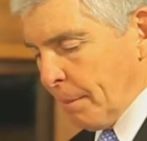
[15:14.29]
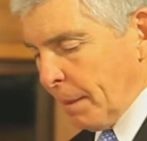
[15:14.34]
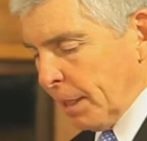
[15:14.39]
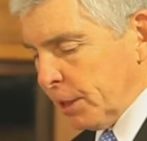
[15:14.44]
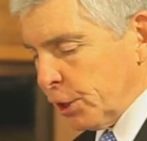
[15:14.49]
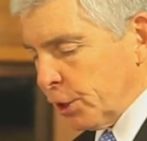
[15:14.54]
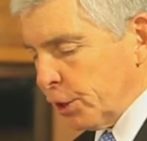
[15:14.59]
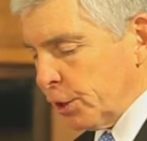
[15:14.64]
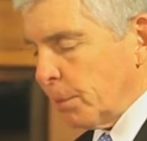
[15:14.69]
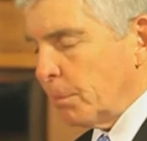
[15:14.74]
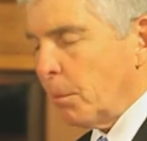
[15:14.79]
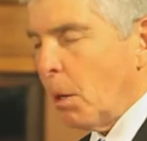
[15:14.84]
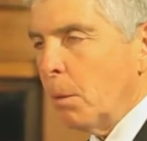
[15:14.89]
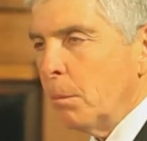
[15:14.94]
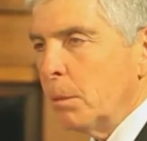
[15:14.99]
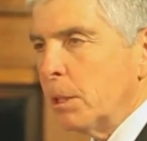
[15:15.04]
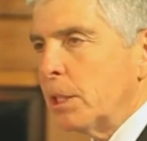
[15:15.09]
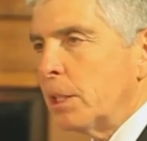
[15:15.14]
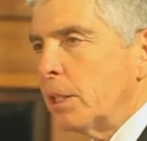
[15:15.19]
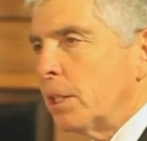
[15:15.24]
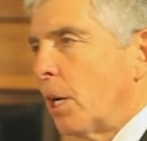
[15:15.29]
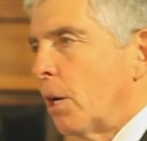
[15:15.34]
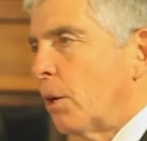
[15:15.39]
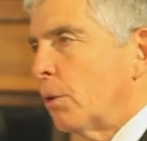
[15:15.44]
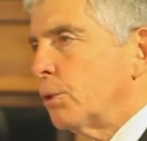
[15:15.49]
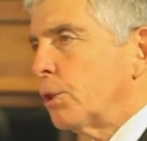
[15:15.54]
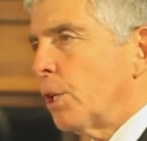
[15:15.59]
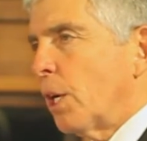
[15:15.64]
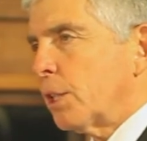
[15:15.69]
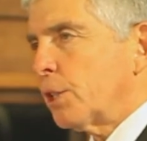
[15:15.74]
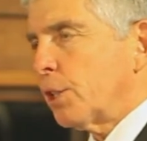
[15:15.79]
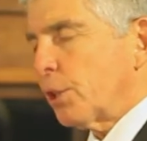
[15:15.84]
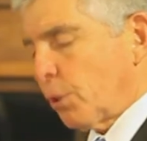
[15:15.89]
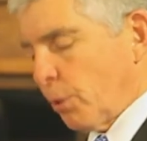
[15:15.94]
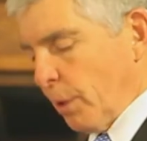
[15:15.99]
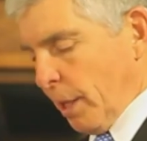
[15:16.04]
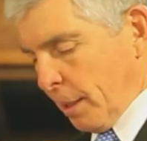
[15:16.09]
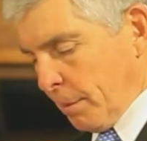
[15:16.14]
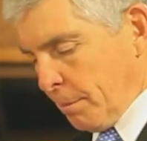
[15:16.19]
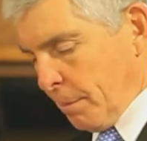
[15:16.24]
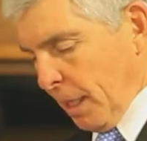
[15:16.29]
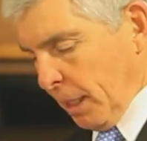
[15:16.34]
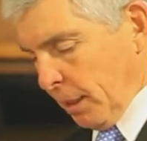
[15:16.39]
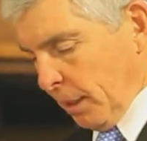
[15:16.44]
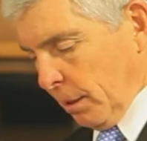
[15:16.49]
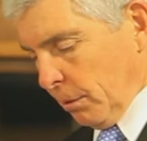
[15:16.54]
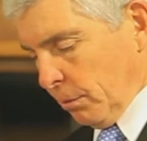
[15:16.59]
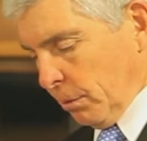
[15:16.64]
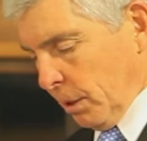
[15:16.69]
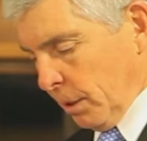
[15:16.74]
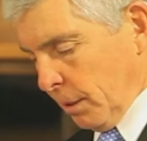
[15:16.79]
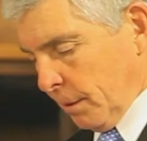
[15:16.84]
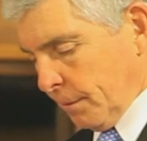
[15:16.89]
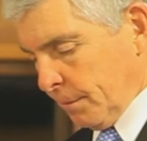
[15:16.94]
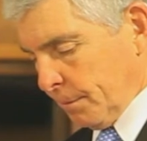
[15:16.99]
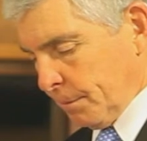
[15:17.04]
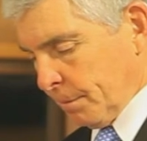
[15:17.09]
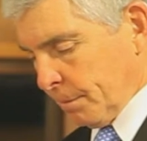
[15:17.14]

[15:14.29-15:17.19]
I mentioned a moment ago Dr. Craig Mello.